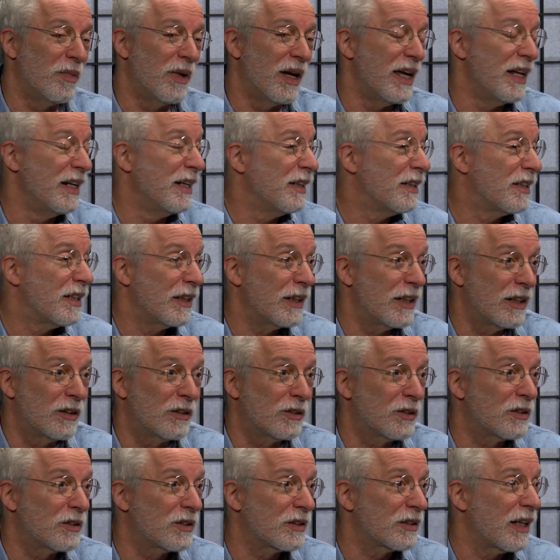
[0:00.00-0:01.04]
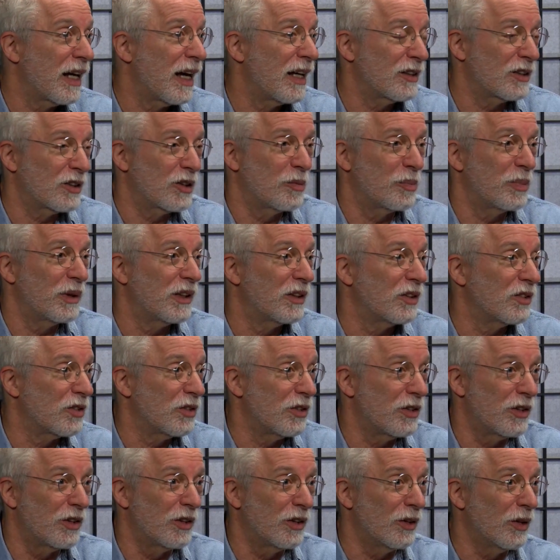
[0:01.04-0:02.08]
Anything else has to be
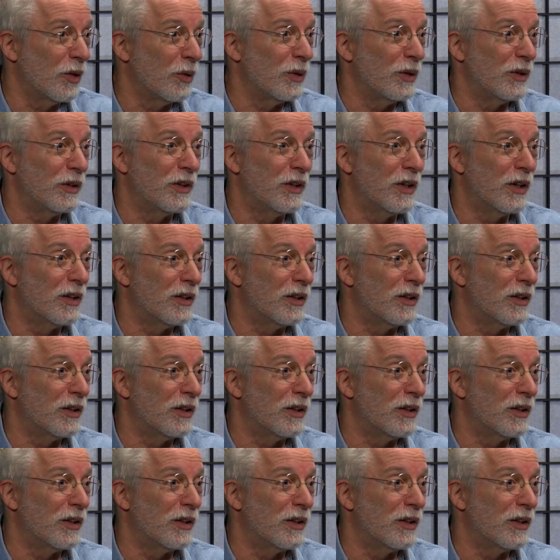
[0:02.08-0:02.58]
considered a loaded gun.